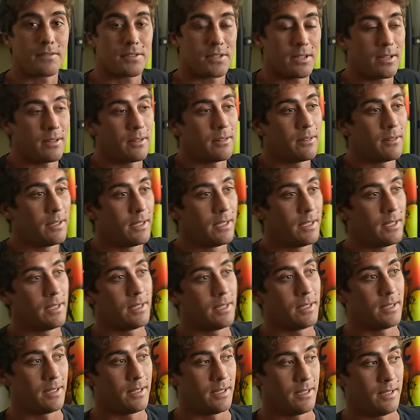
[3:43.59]
So
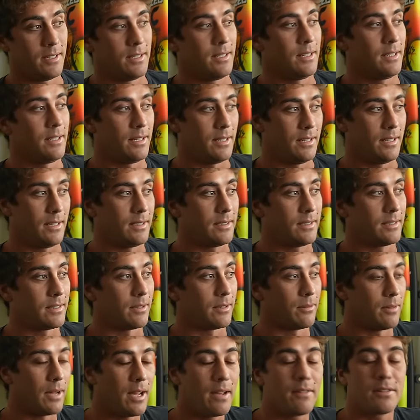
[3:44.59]

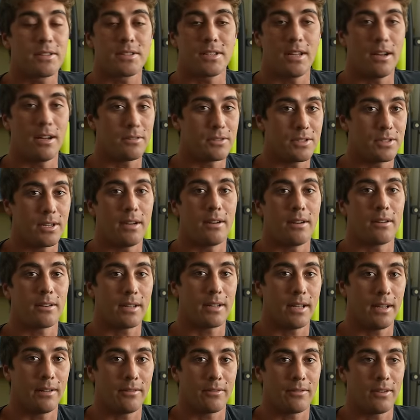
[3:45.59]
the wave is no
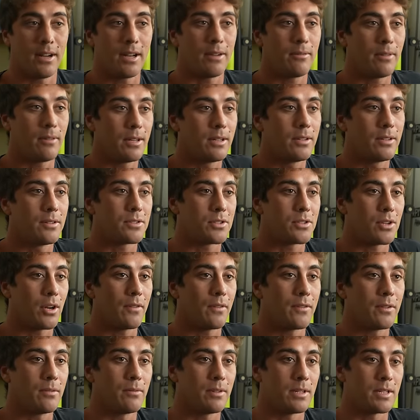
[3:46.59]
joke, and for anyone who
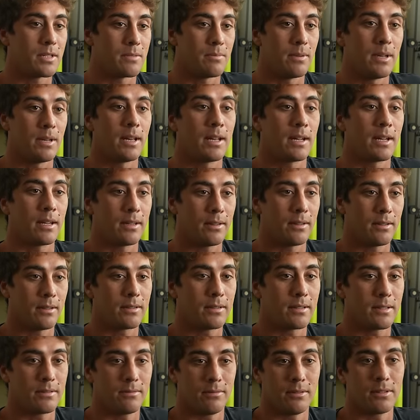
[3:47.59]
surfed it when it's big
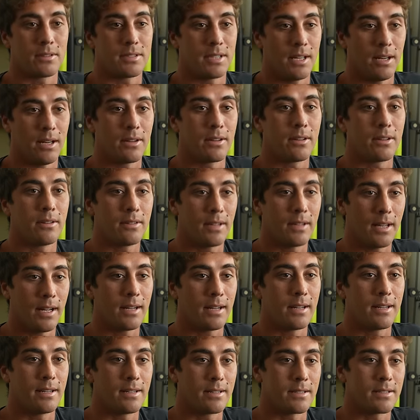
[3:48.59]
will tell you
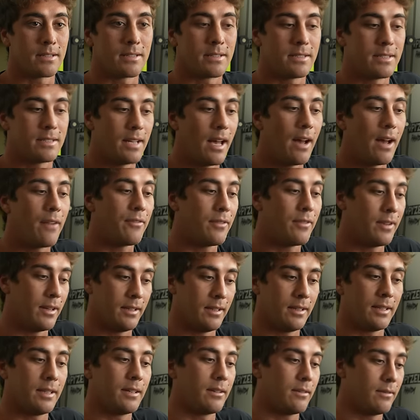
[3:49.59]
that it is
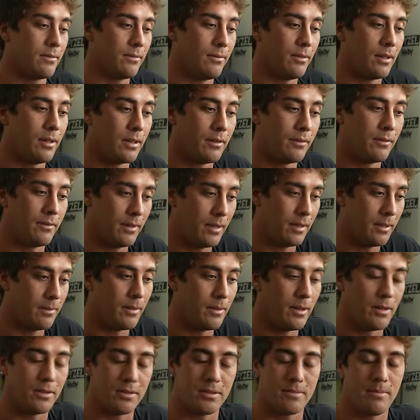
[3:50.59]
definitely one of the
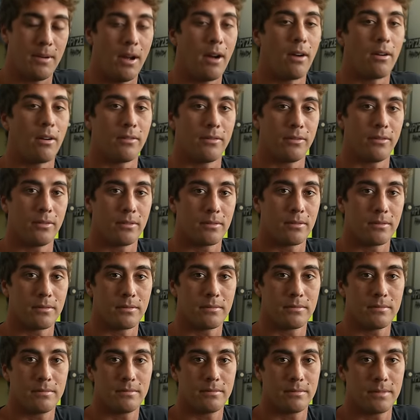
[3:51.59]
most
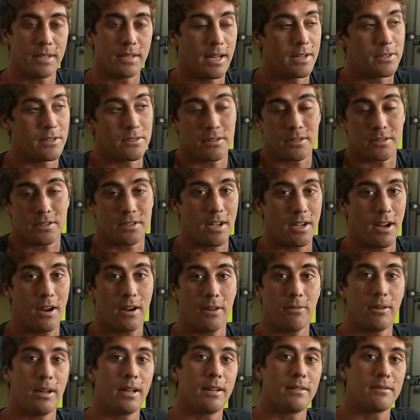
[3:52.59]
powerful, dangerous,
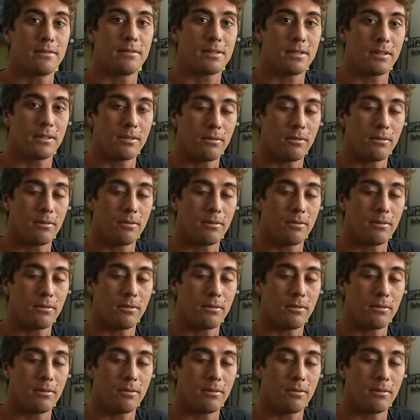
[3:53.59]
scary waves in